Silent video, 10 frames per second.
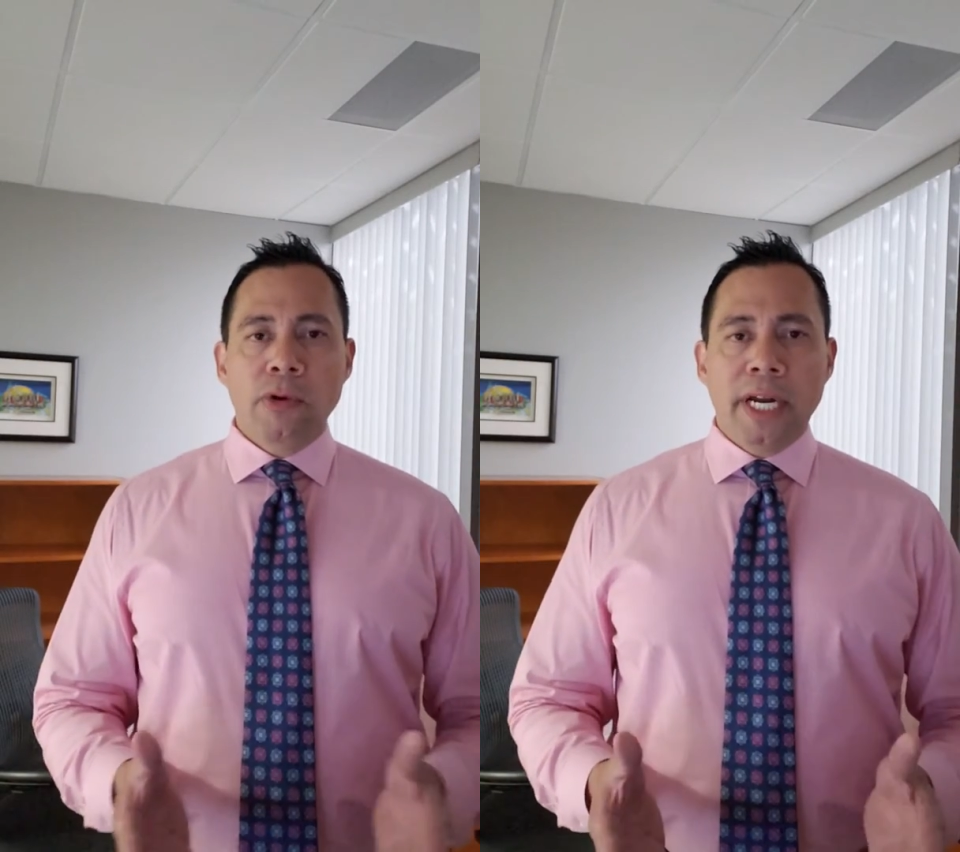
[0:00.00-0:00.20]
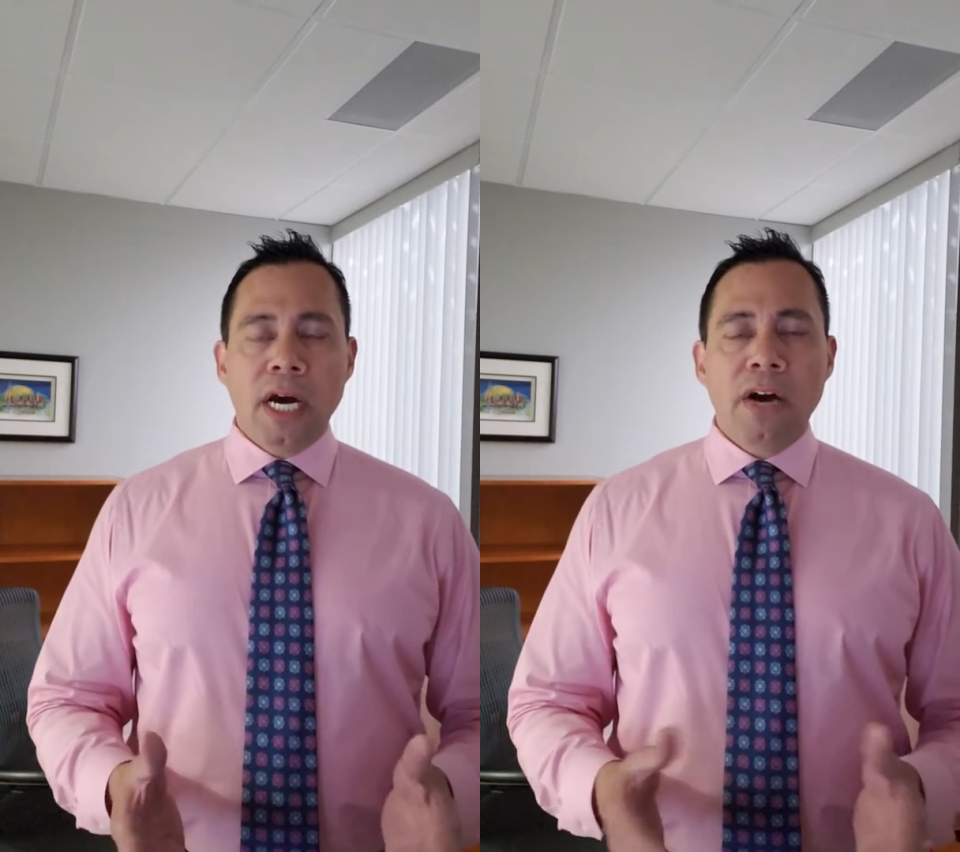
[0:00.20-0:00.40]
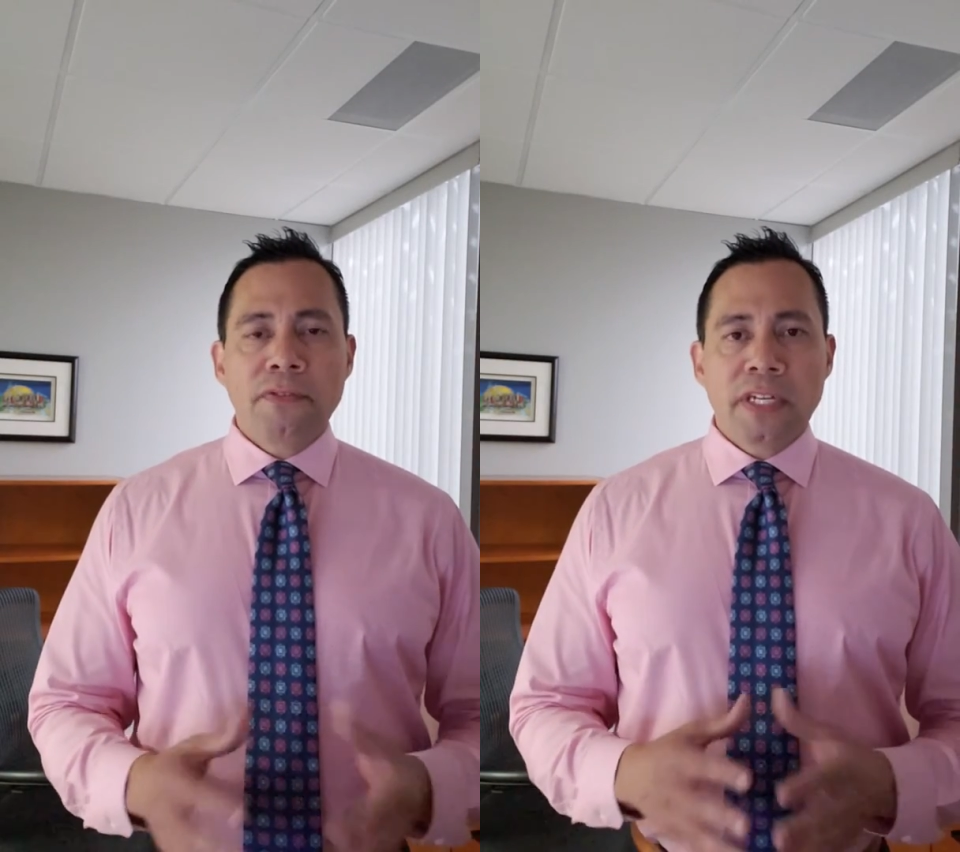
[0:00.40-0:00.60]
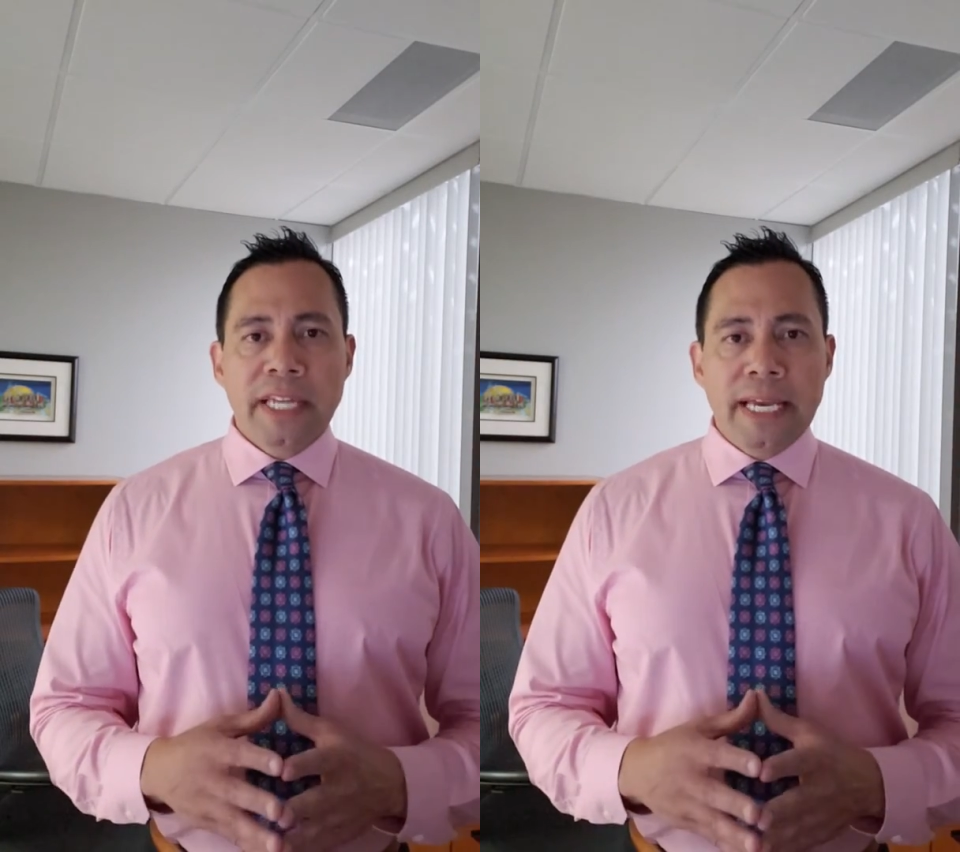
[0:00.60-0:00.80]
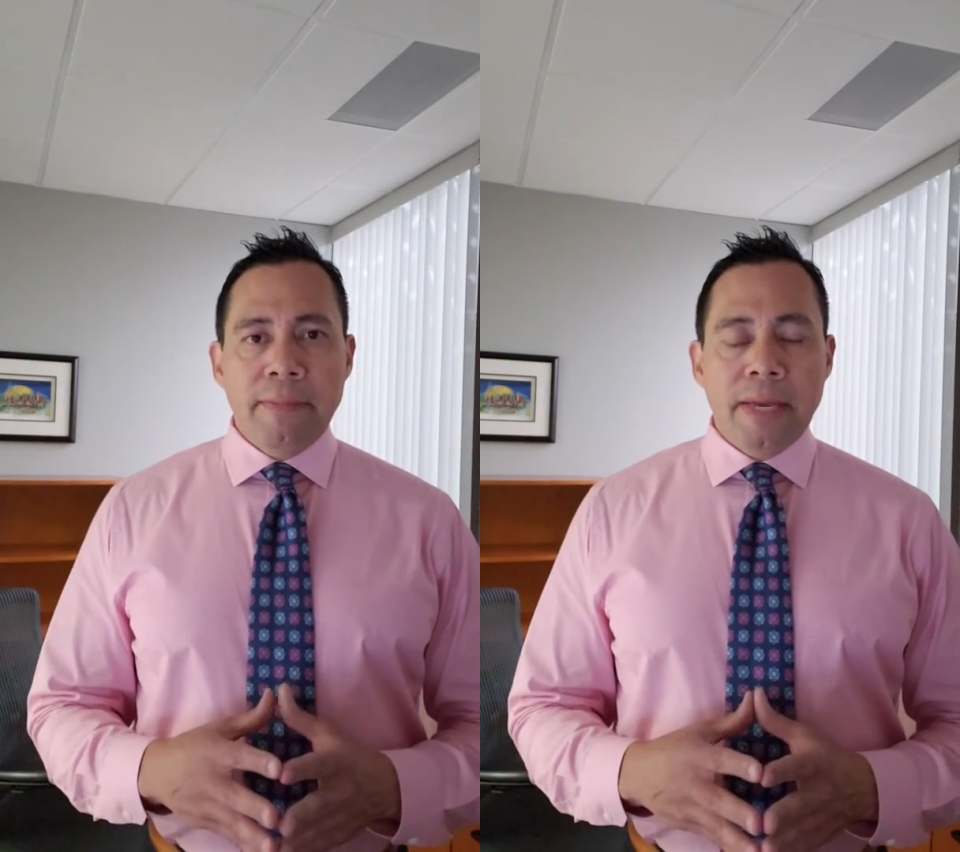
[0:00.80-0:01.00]
quite often
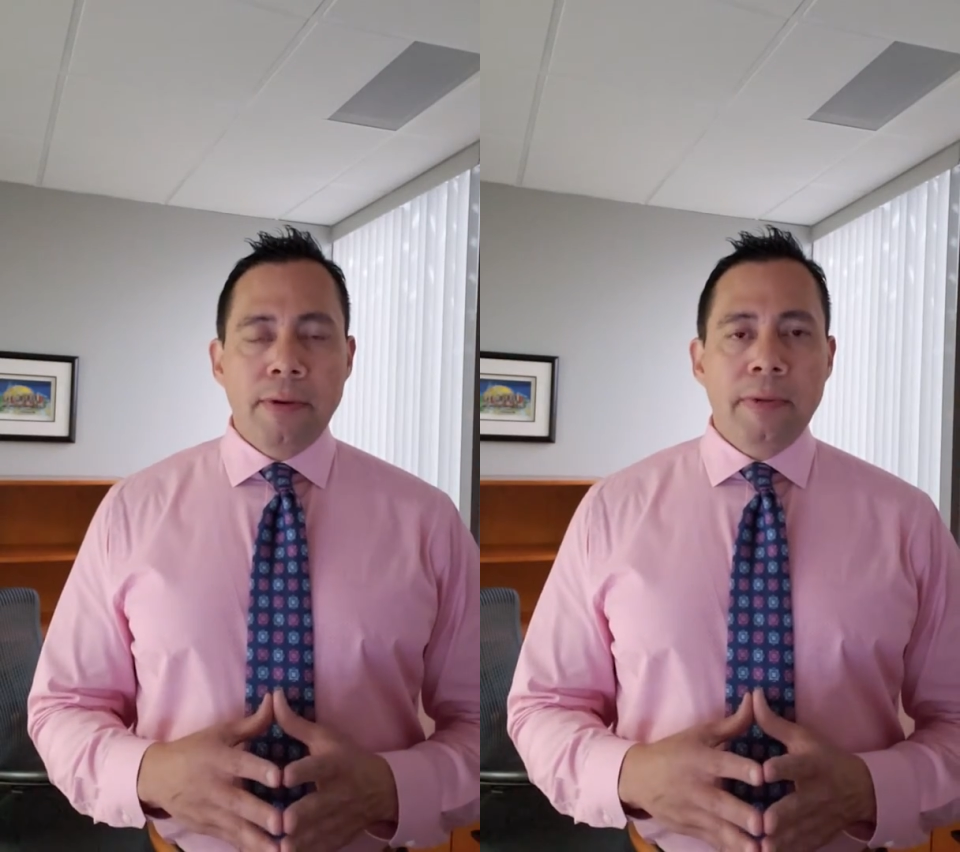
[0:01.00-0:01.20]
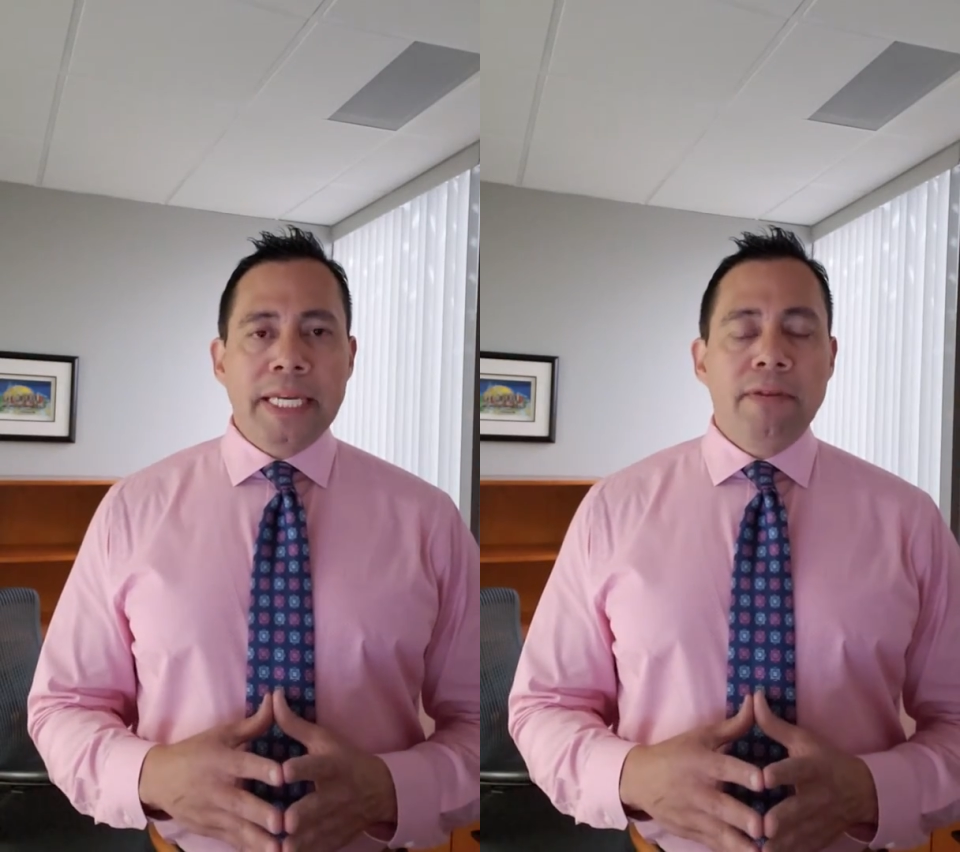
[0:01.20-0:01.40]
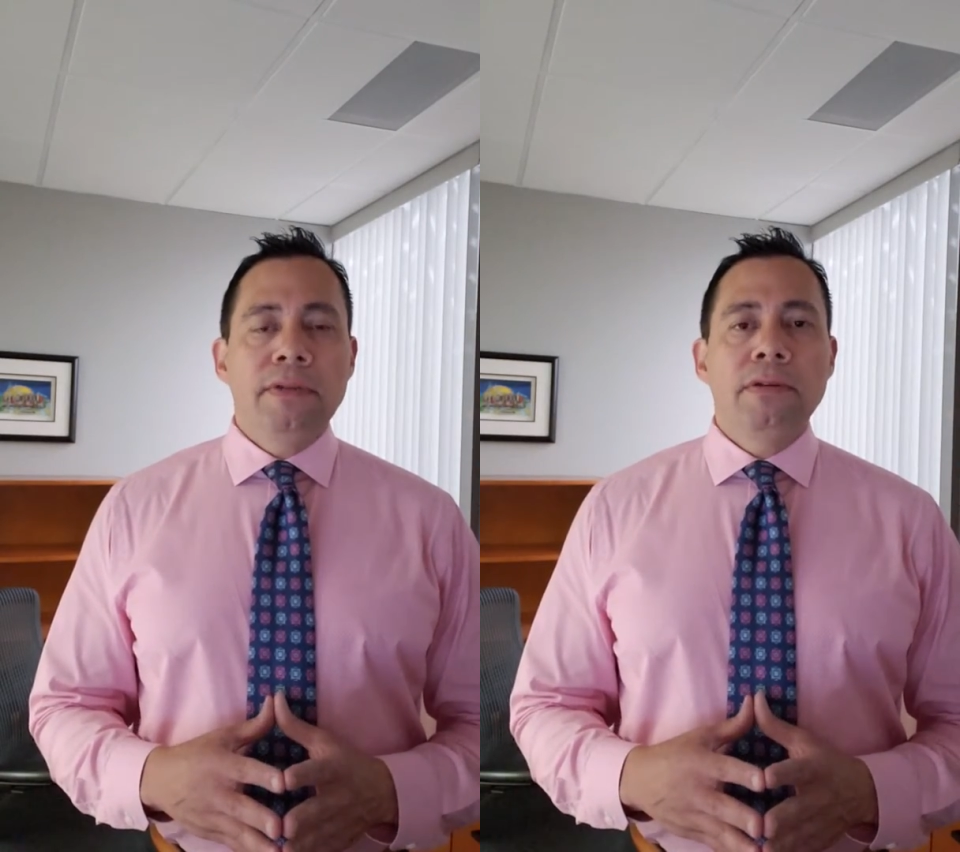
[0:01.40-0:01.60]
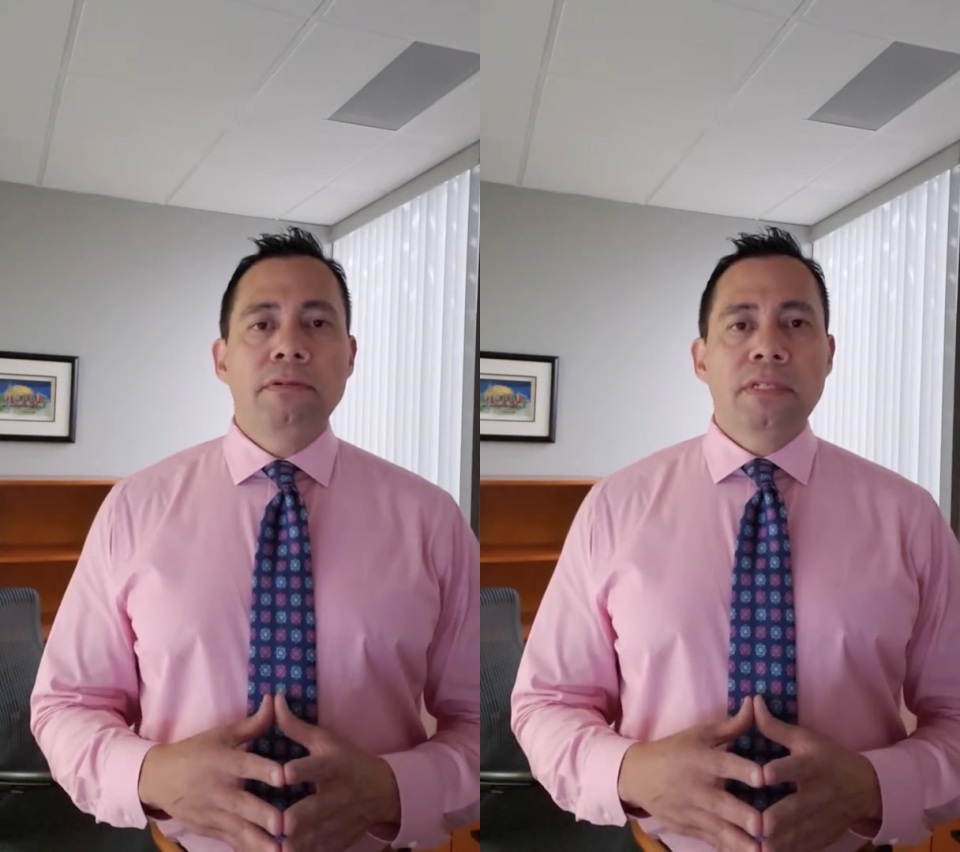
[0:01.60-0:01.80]
they may be able to give you